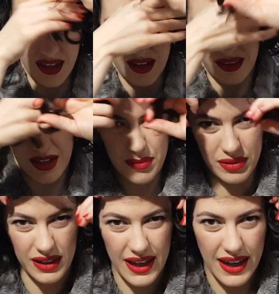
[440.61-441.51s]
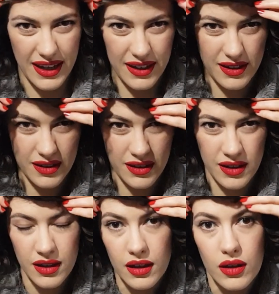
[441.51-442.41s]
And I play
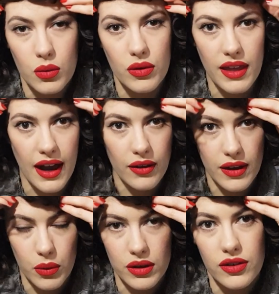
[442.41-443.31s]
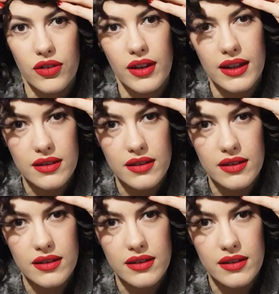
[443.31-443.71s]
with how they want to sit.